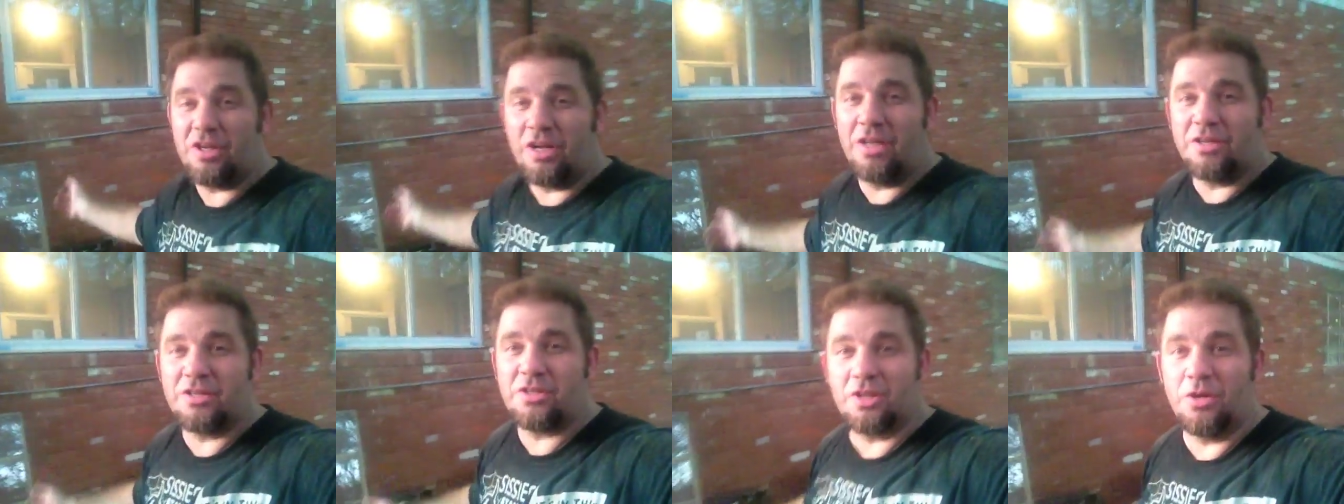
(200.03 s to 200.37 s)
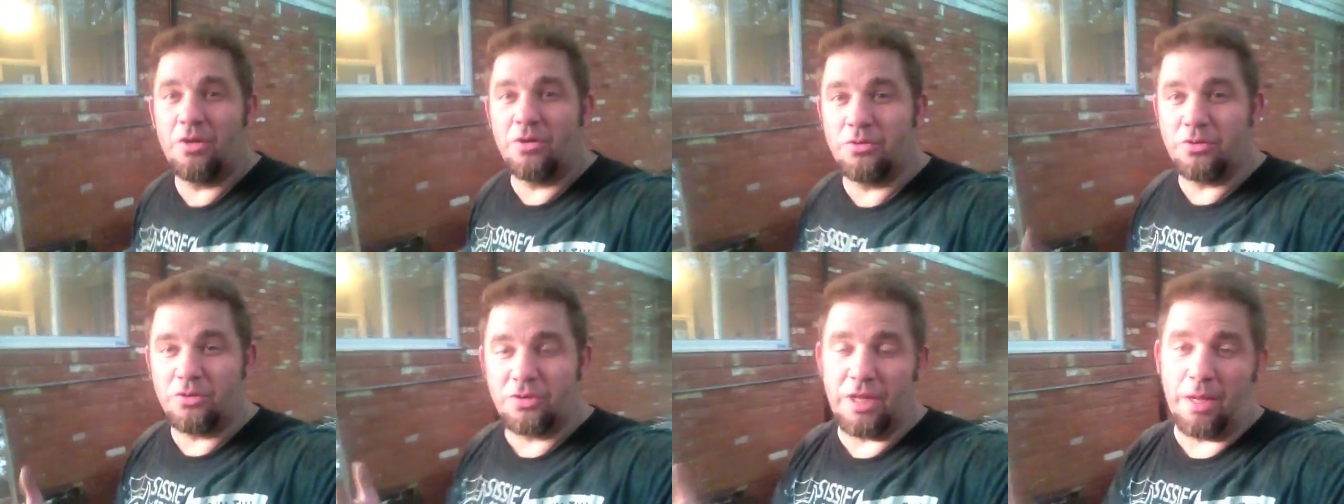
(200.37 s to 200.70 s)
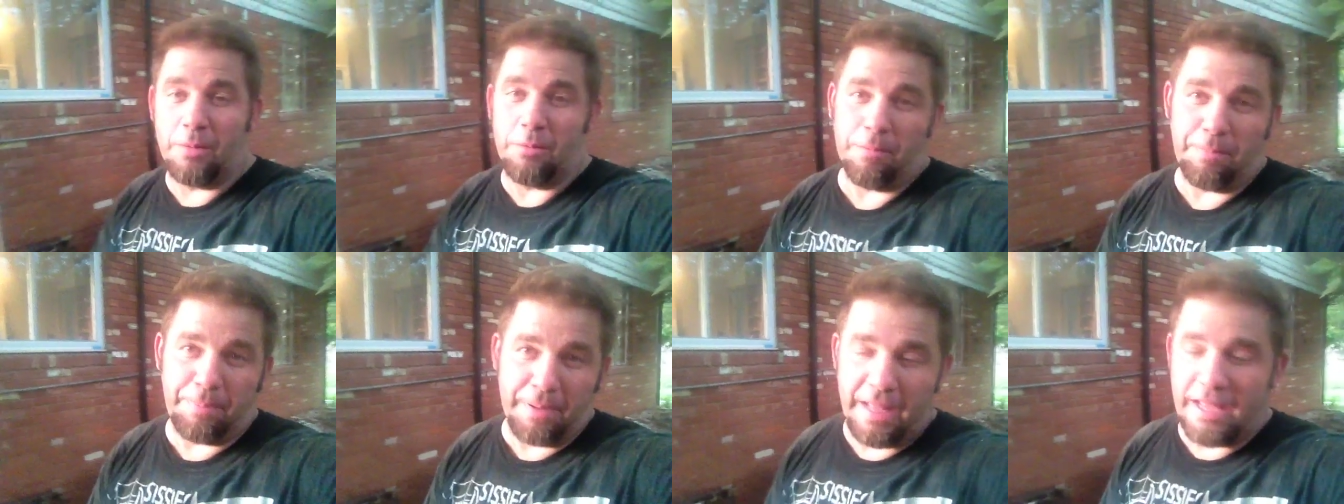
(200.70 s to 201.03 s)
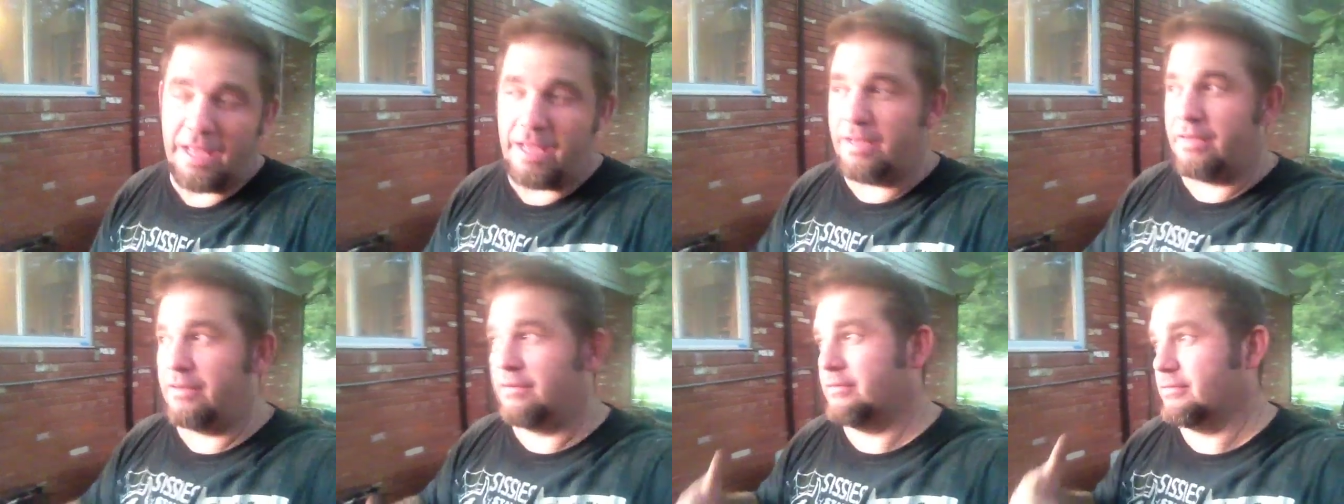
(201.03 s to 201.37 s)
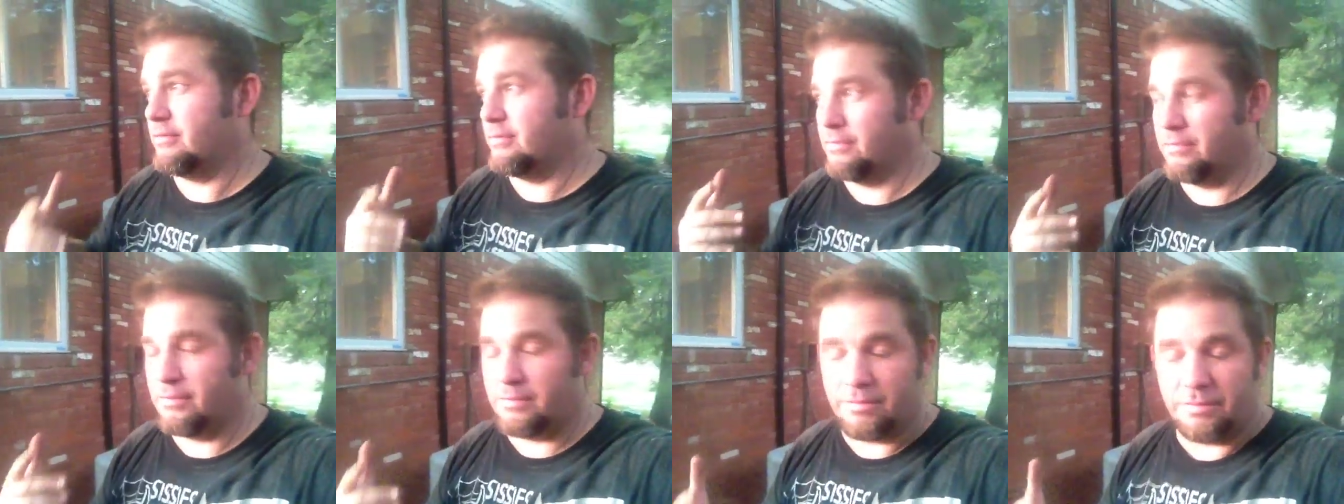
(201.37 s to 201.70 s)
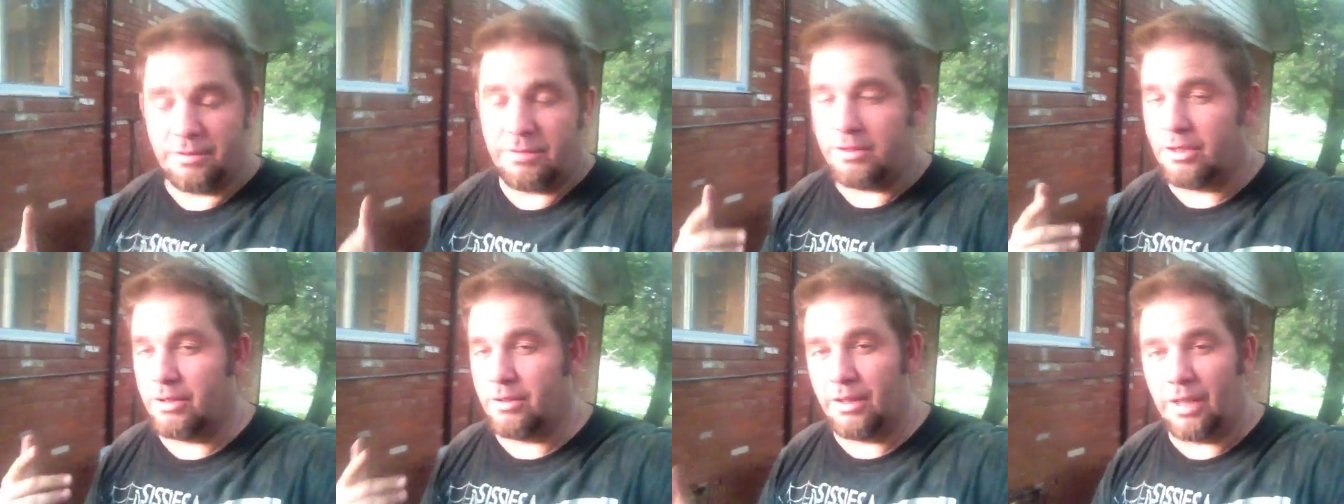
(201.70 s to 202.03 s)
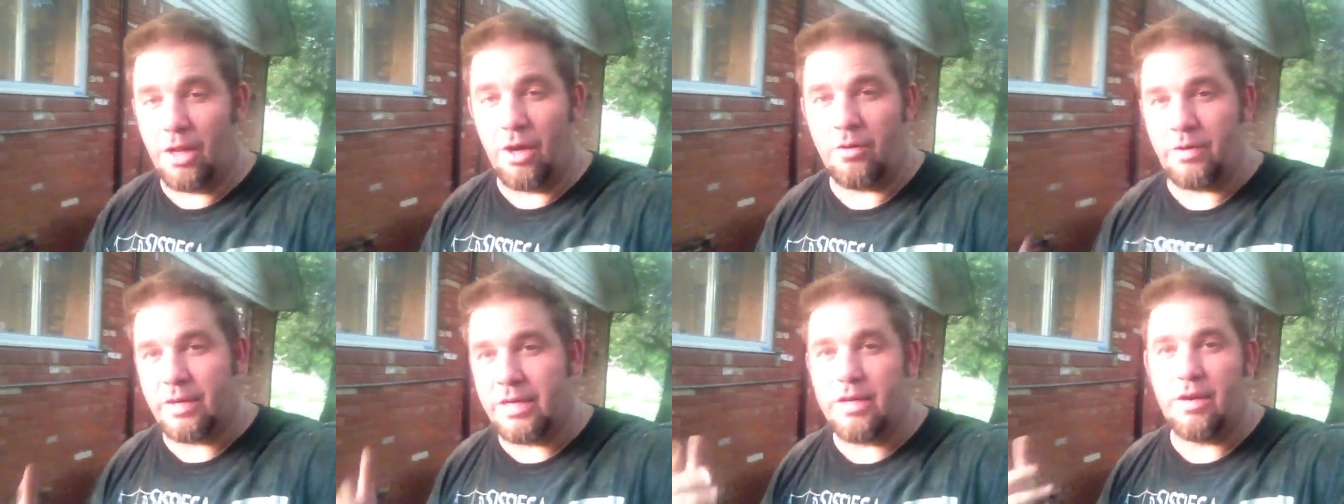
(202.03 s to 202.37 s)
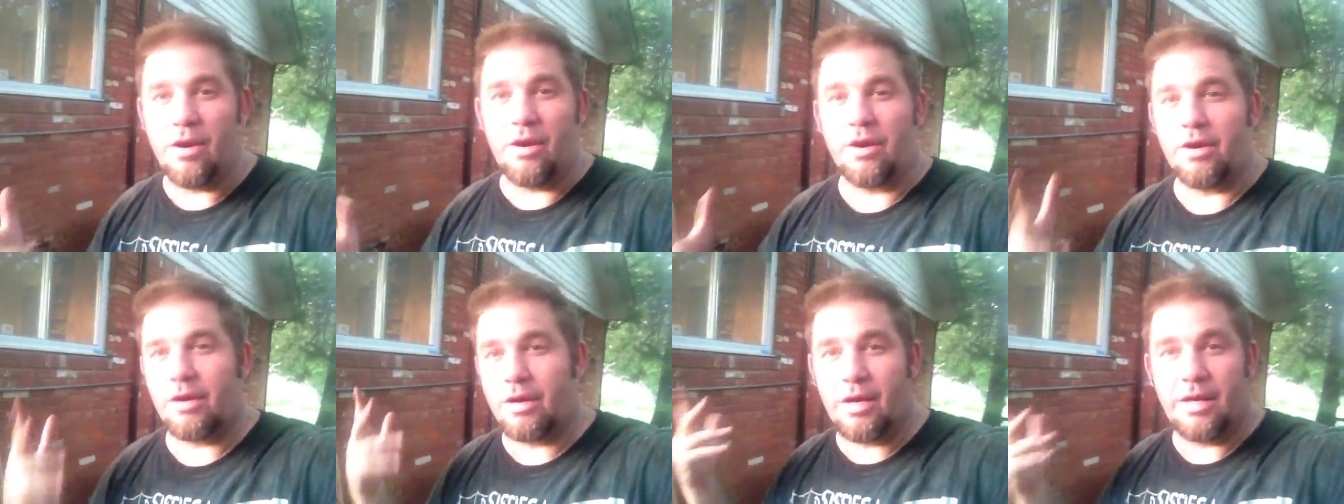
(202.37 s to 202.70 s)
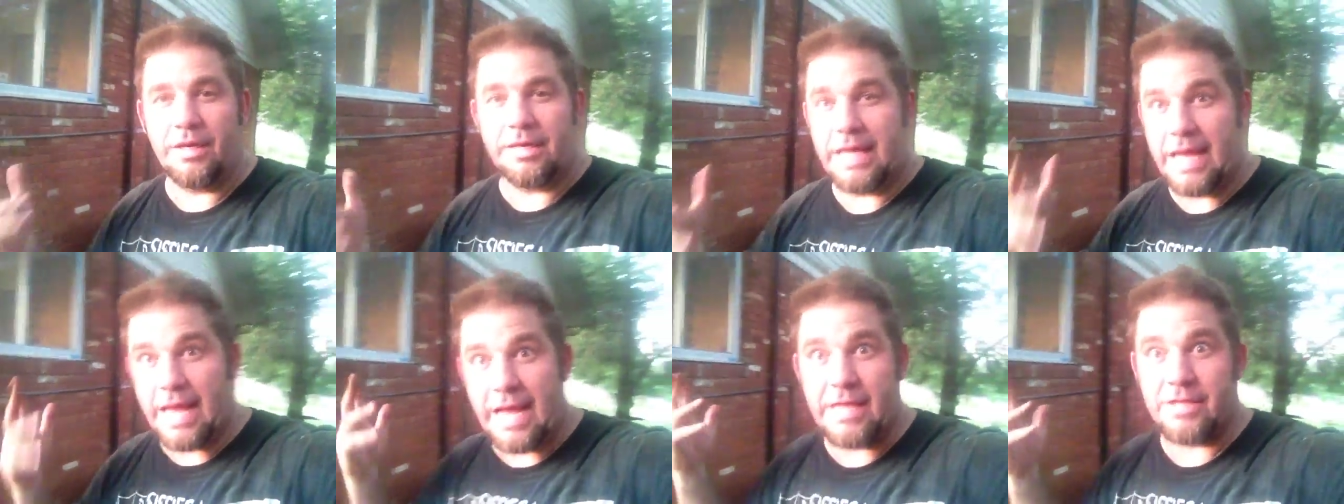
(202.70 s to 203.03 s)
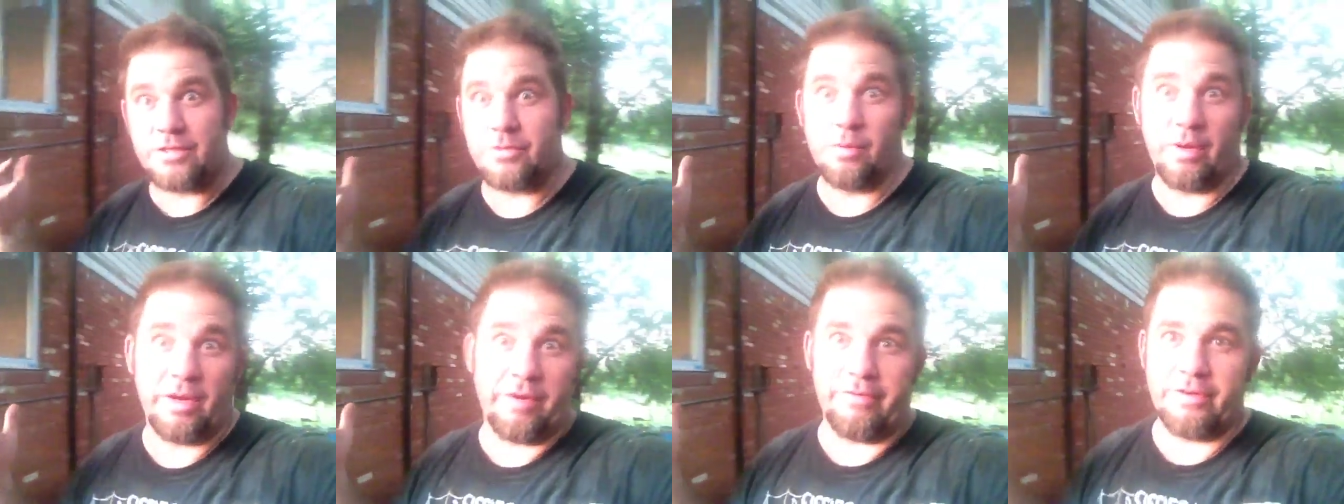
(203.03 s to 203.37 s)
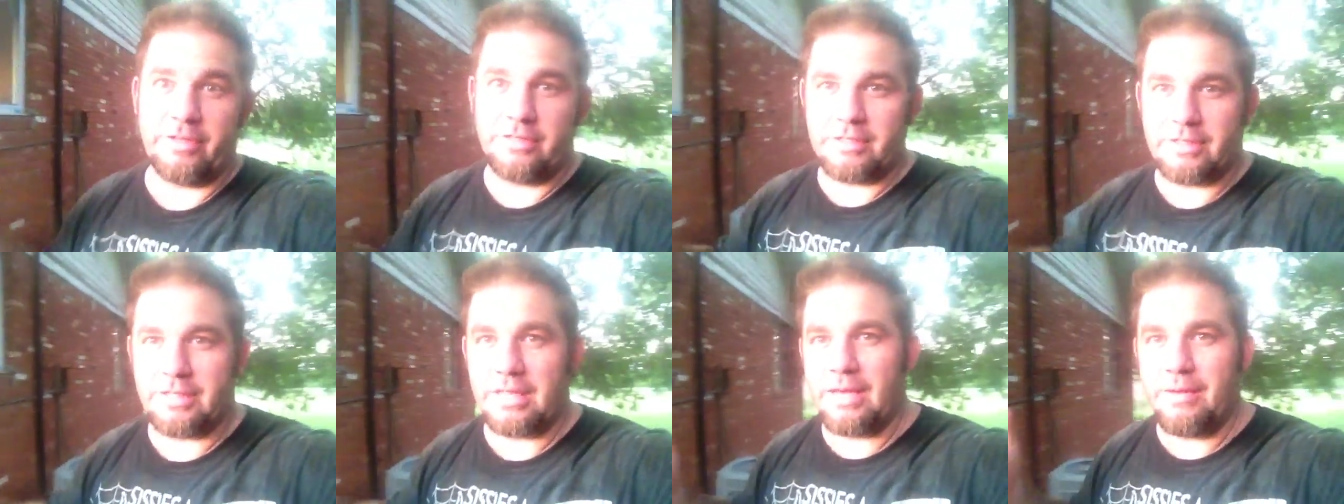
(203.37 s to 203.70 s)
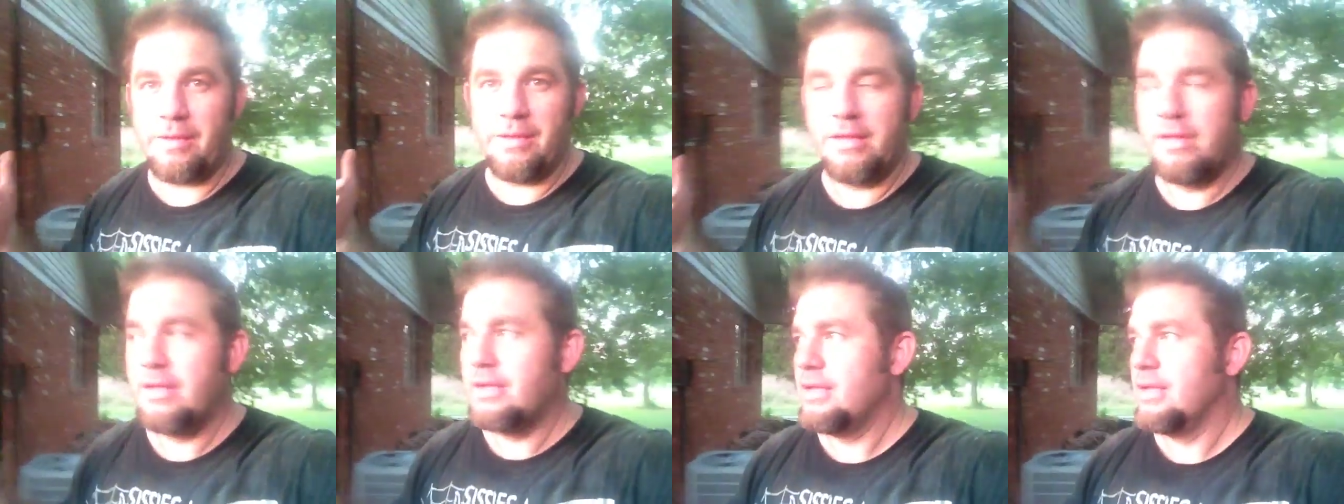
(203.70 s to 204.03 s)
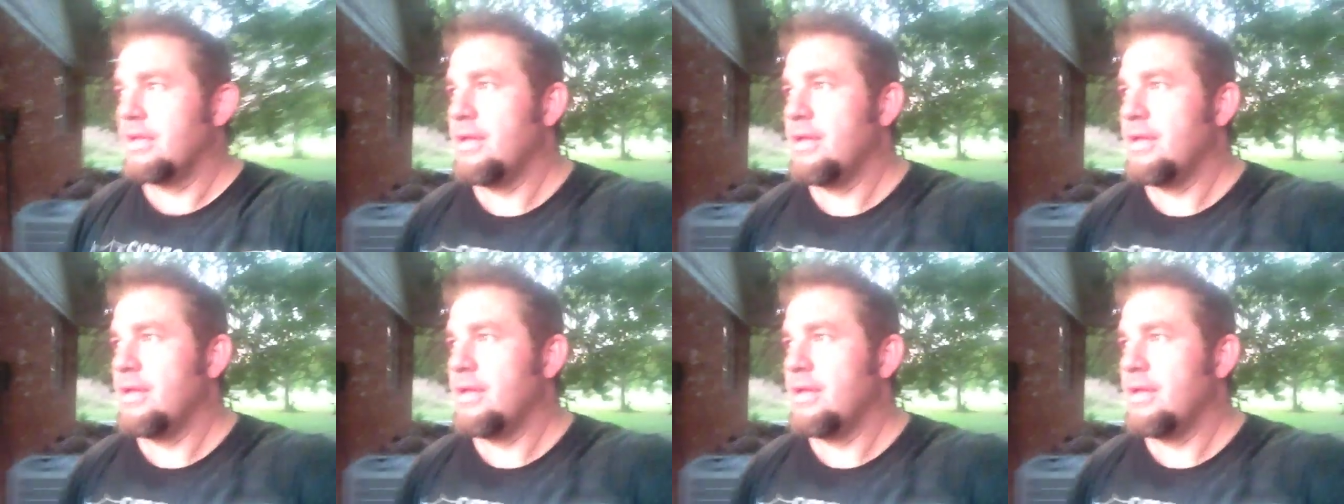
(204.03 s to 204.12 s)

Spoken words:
also double pane, low E argon gas, whatever it is they